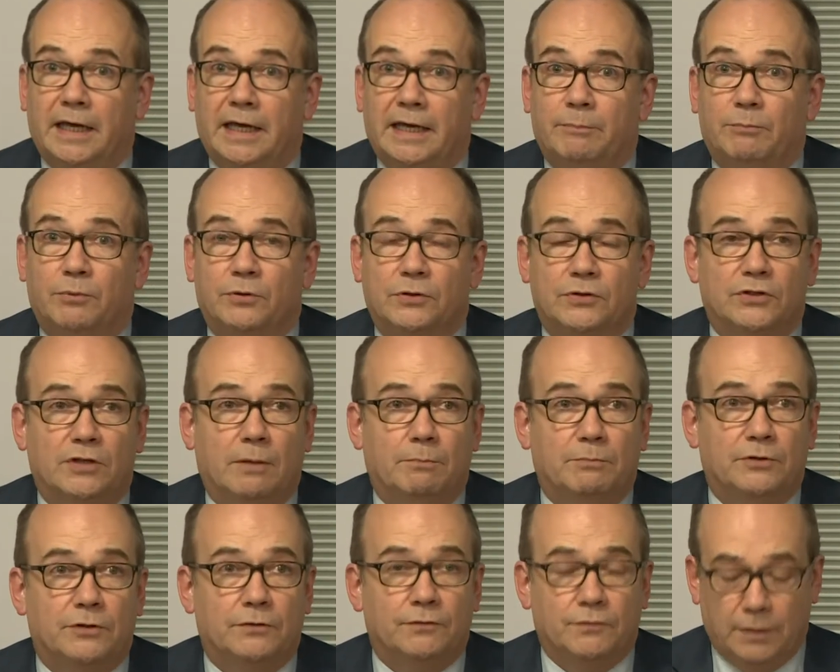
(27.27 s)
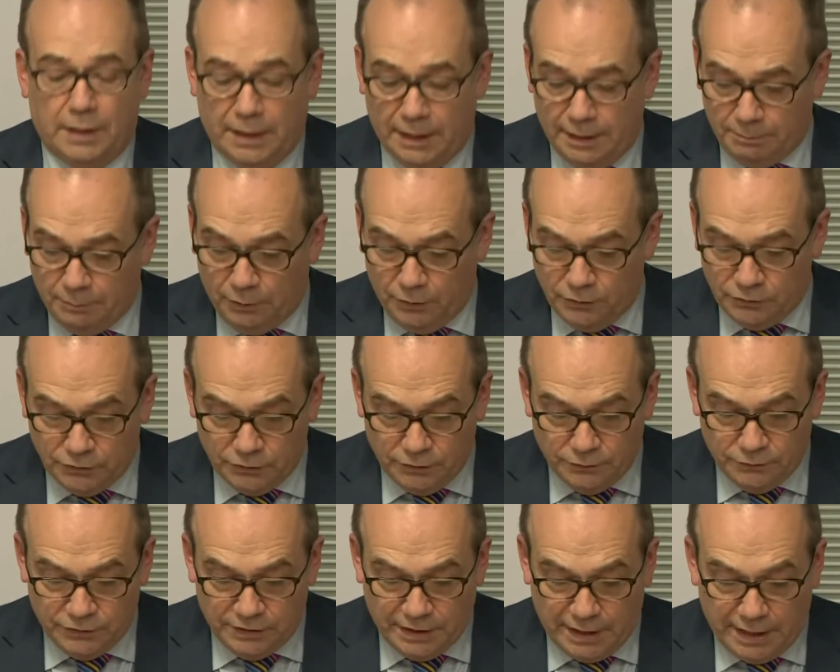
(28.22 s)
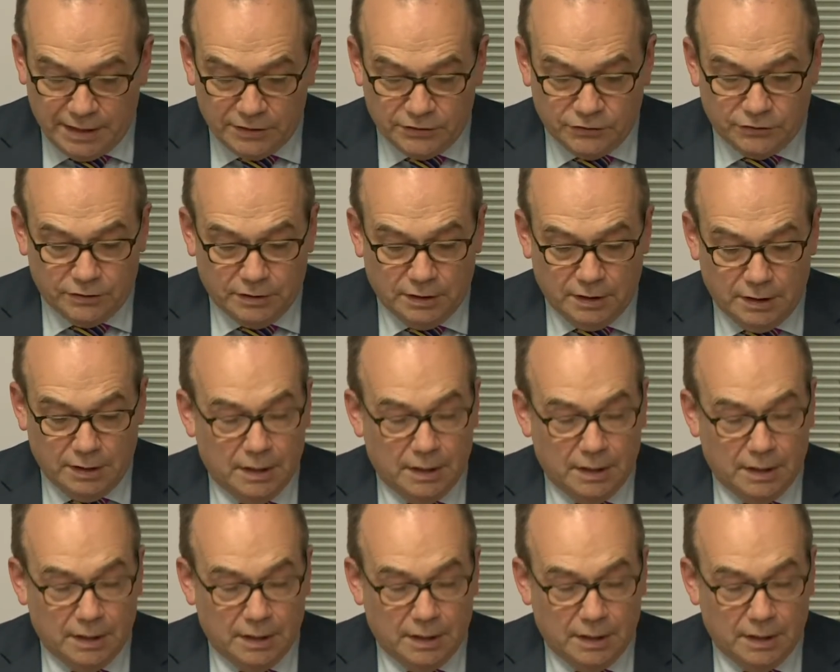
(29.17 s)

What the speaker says: a presumptive positive test